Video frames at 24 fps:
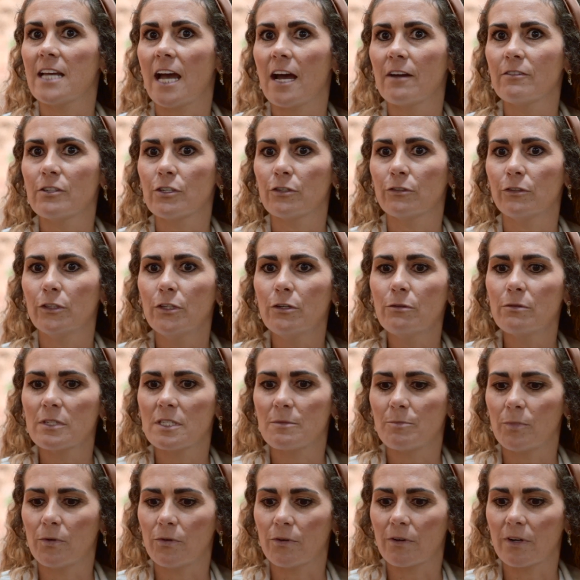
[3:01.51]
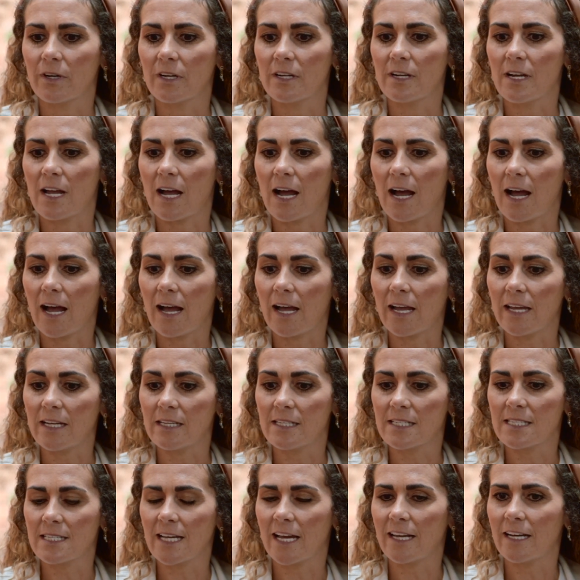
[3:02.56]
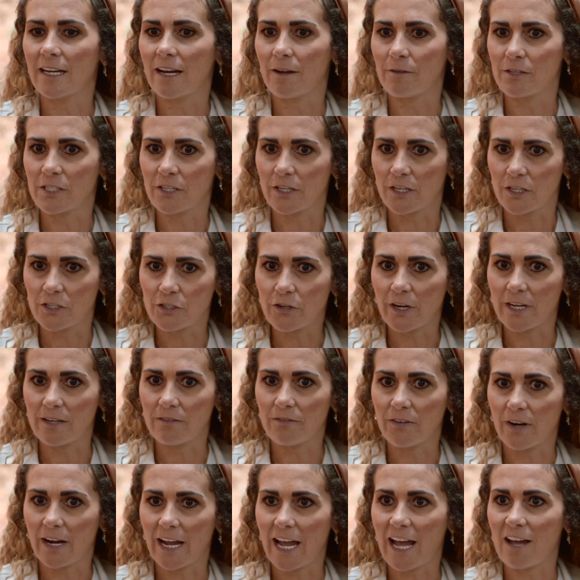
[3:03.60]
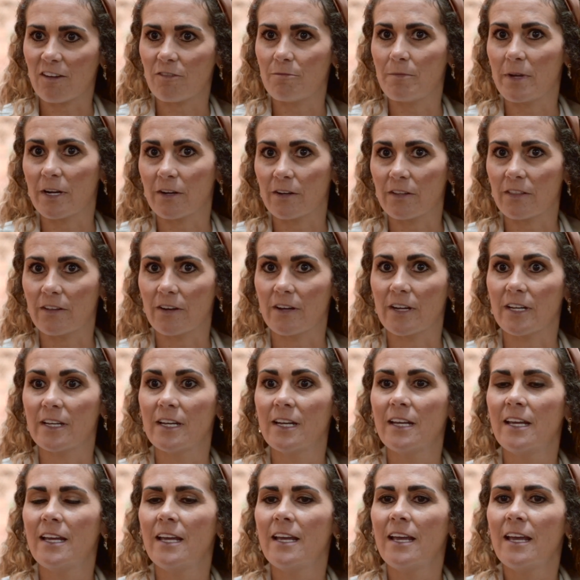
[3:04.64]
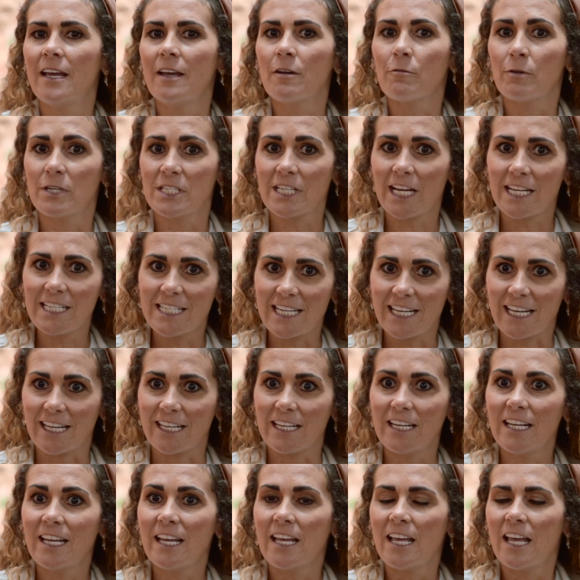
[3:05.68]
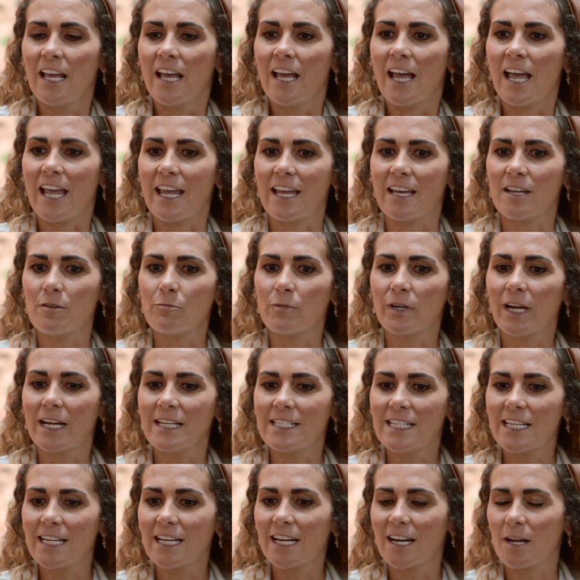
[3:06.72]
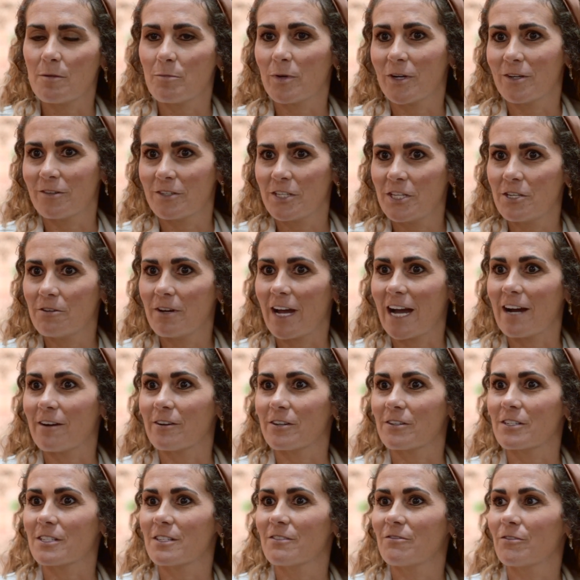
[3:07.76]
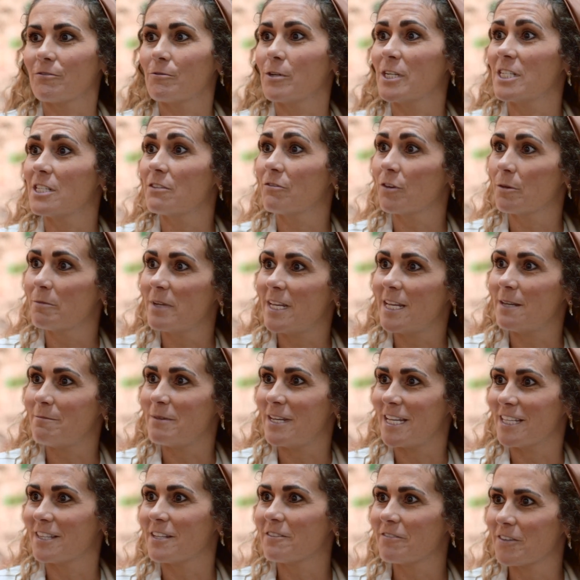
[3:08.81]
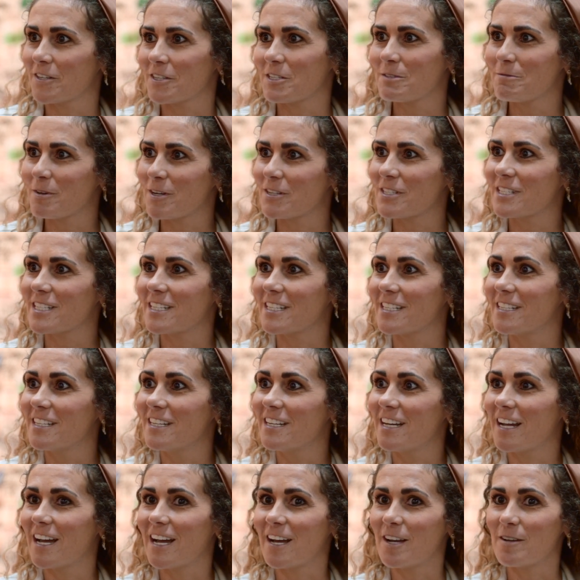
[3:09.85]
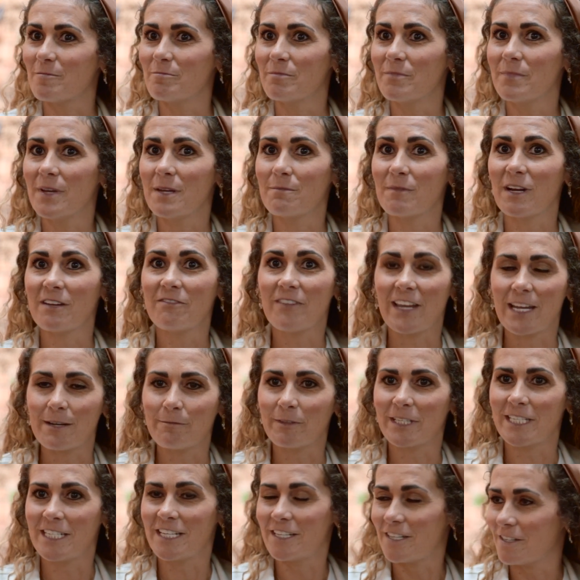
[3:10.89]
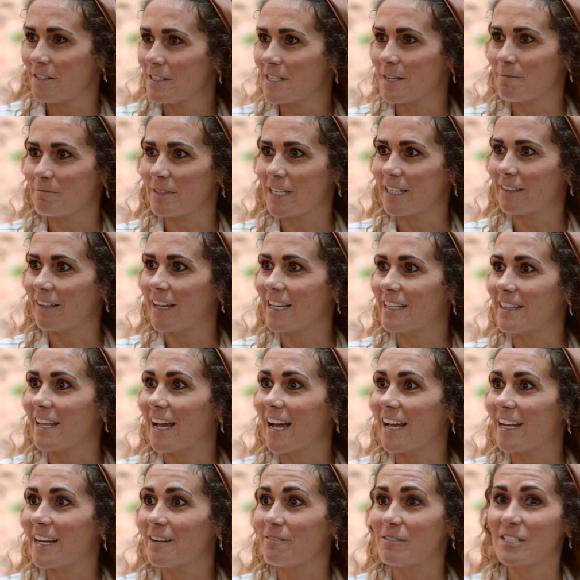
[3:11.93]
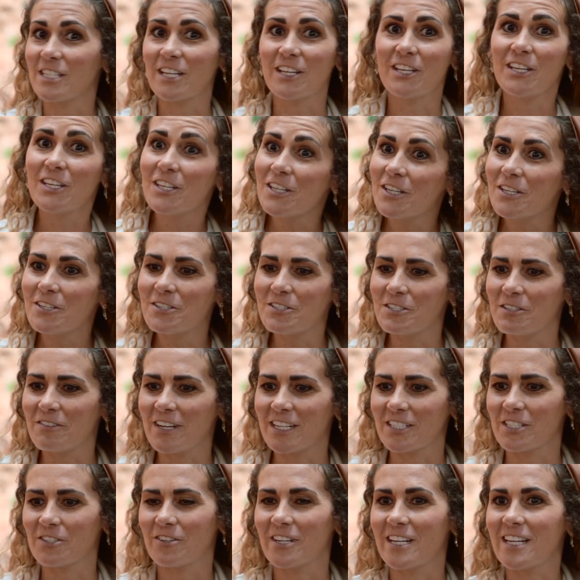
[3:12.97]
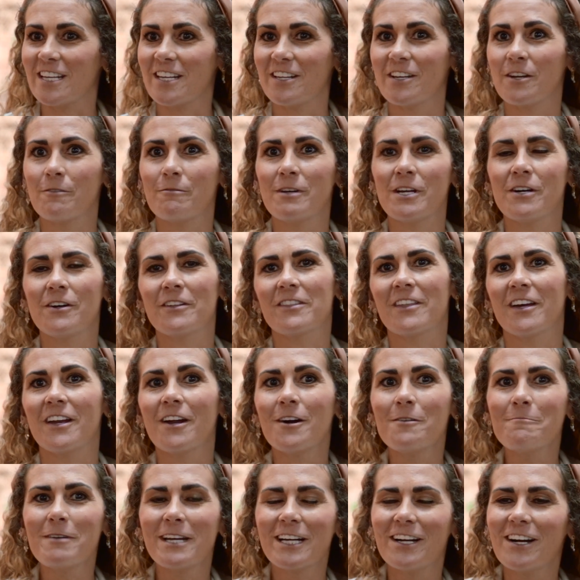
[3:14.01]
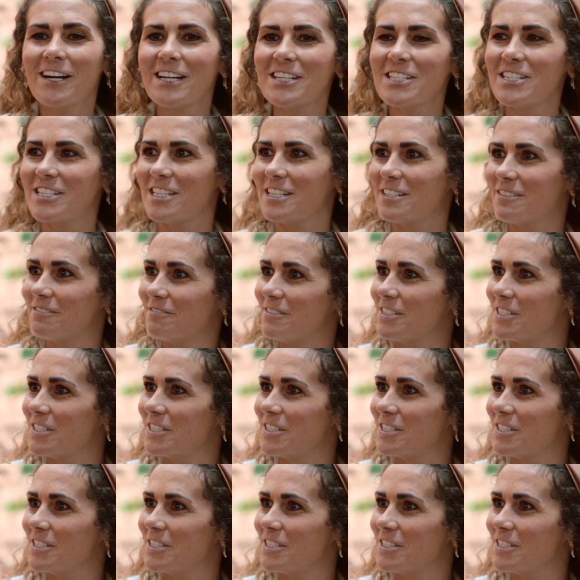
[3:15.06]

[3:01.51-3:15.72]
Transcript: after Luke was born, I decided I was going to train for a half marathon, which I did. And when I did it, I broke 2 hours, which for me, being the first person in my family to do something like that, it was a huge victory. We all thought, oh my gosh, she